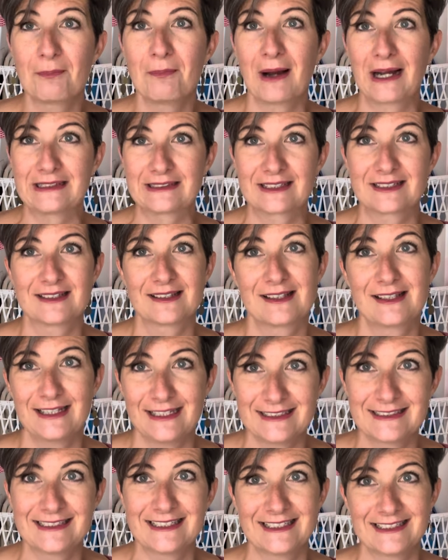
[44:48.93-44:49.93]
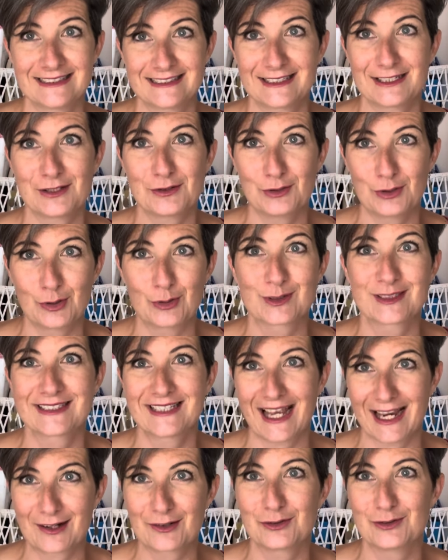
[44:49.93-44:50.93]
but this is, you know,
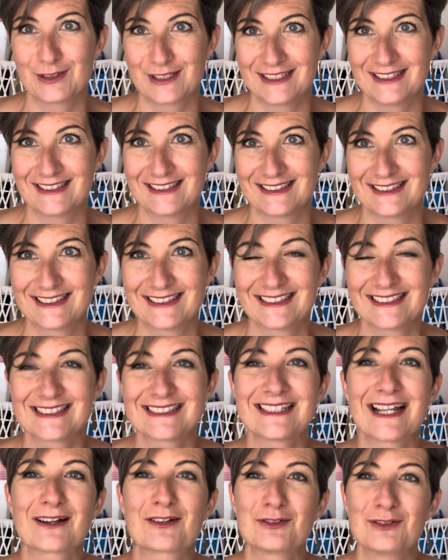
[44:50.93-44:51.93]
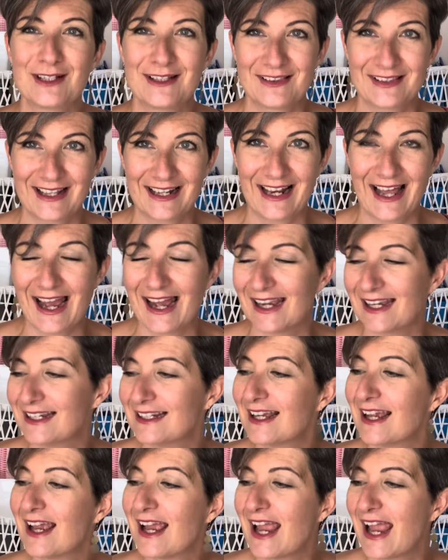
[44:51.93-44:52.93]
second in second in the line.